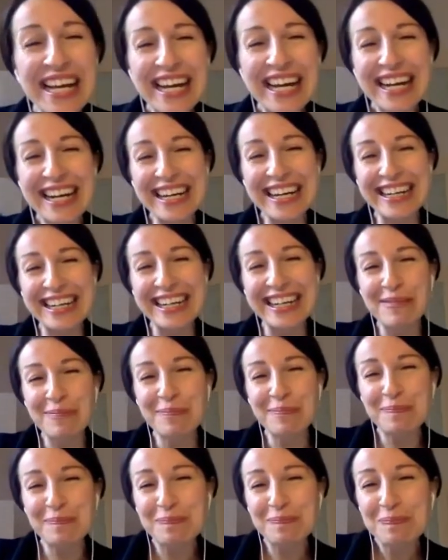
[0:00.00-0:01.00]

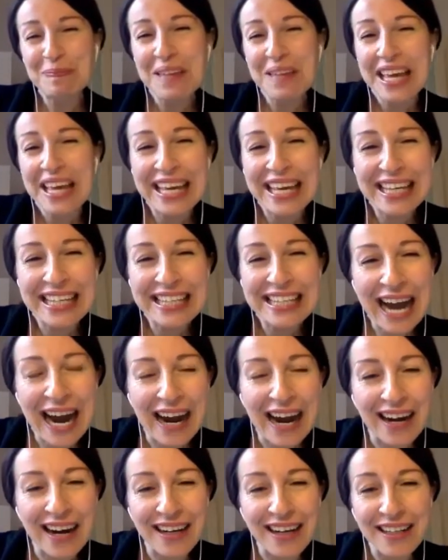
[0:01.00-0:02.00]

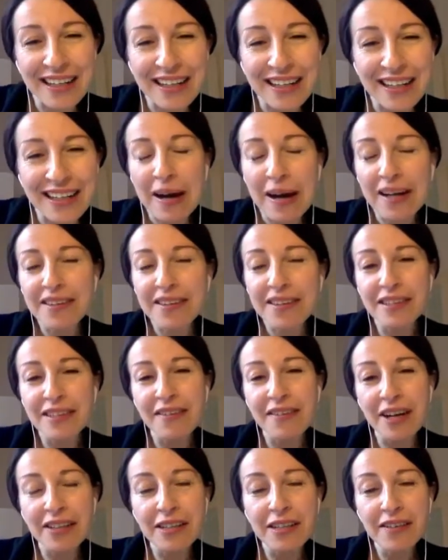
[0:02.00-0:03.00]
Yeah, but
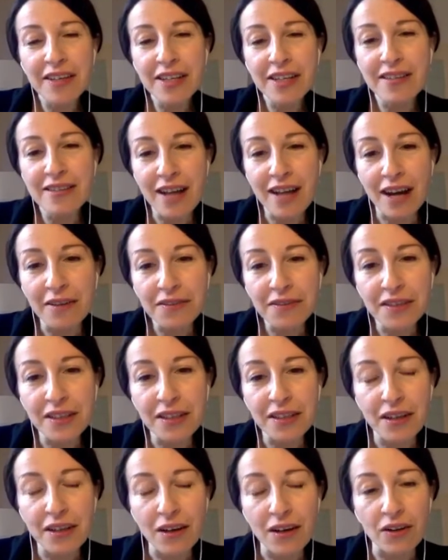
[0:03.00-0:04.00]
there is
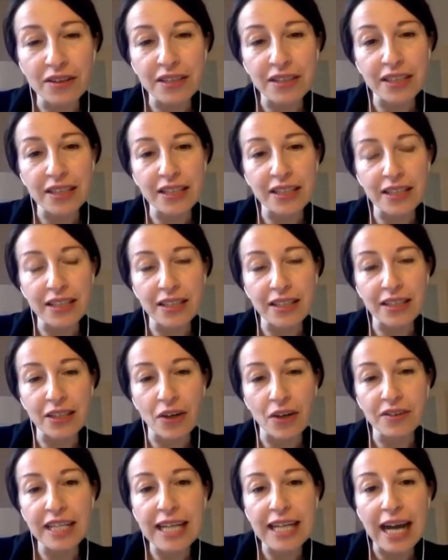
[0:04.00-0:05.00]
nothing on
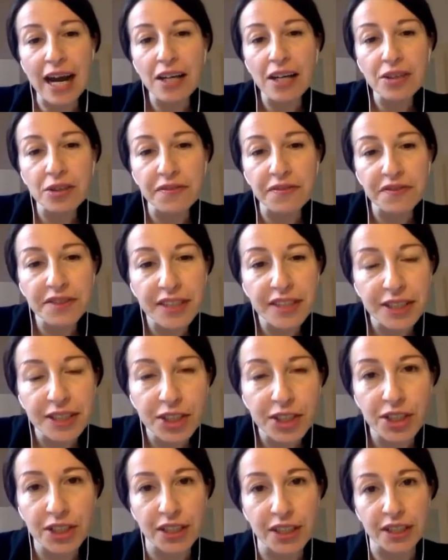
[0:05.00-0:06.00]
the kind of
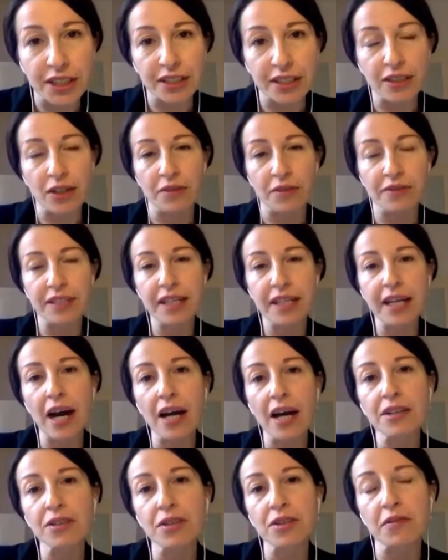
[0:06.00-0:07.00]
teaching, on the
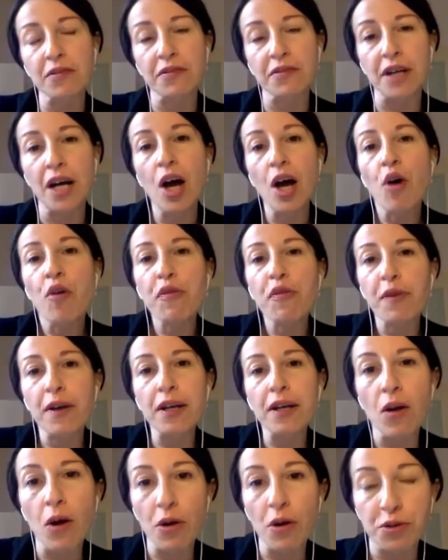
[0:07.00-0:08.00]
kind of
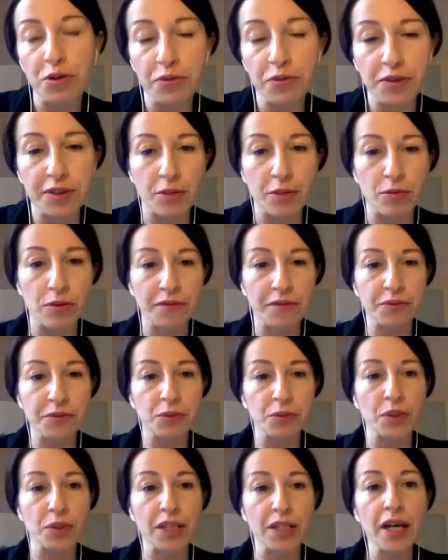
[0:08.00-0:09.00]
philosophy they were
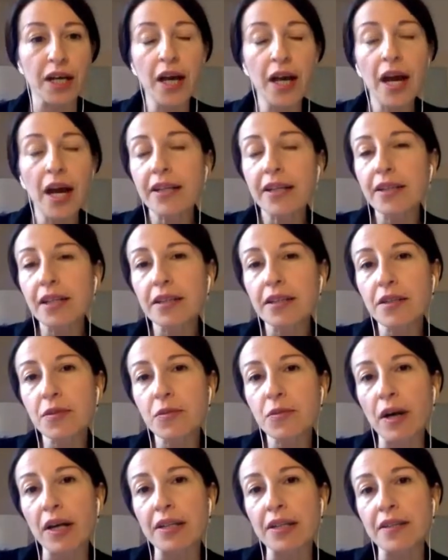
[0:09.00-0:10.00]
doing. And that is
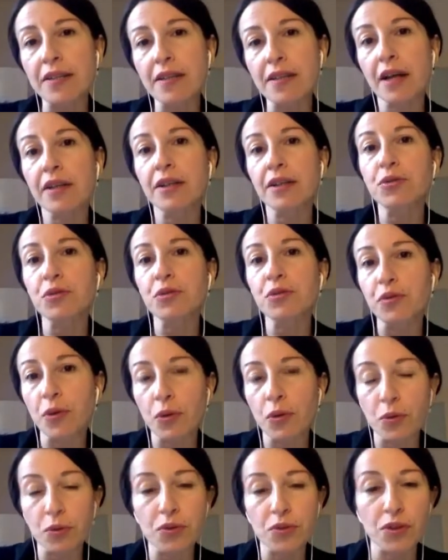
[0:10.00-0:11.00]
why I decided to
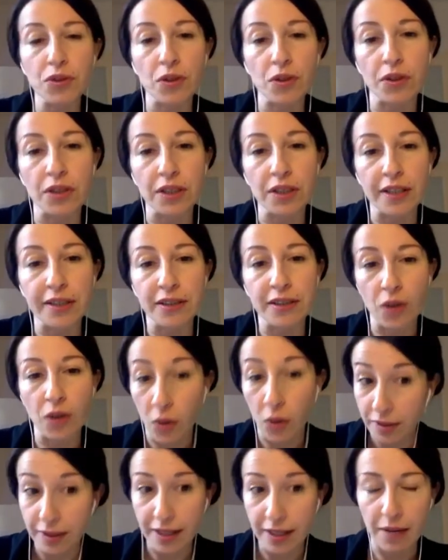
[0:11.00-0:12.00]
focus
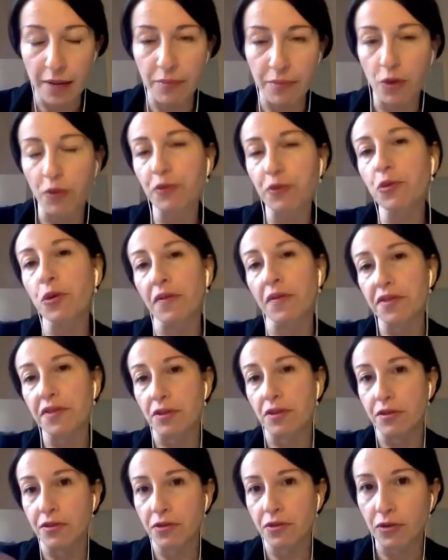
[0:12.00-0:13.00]
on them. Of course,
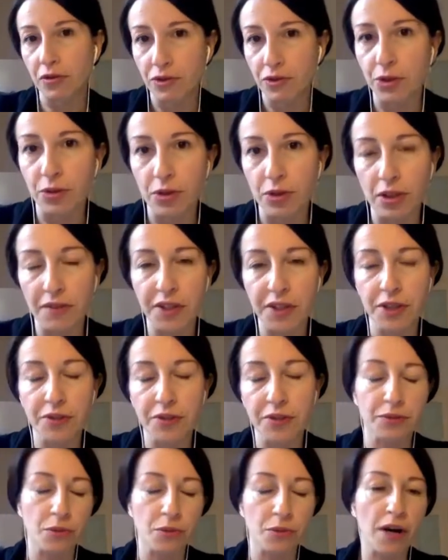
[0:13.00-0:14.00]
this is not the only
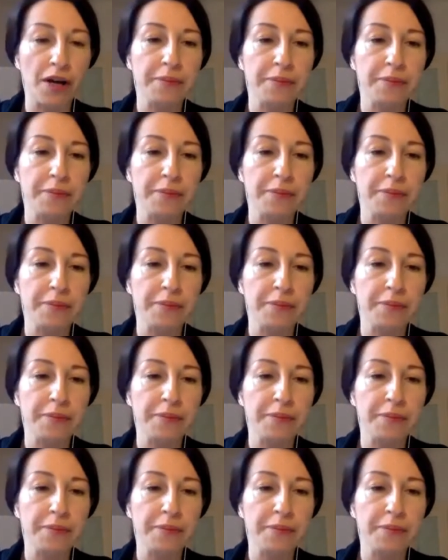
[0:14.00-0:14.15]
reason why.